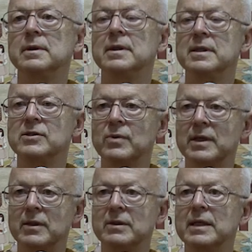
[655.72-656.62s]
in this
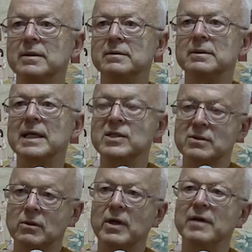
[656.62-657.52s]
way, and then
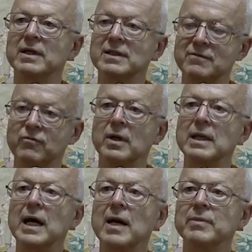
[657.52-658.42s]
that's craving for
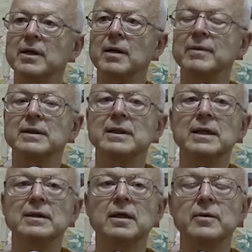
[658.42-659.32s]
not becoming.
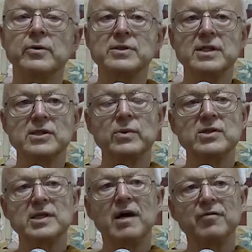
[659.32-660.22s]
Now, the Buddha says we
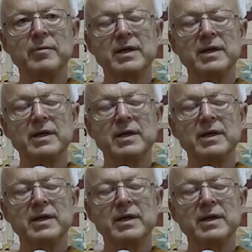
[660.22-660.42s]
suffer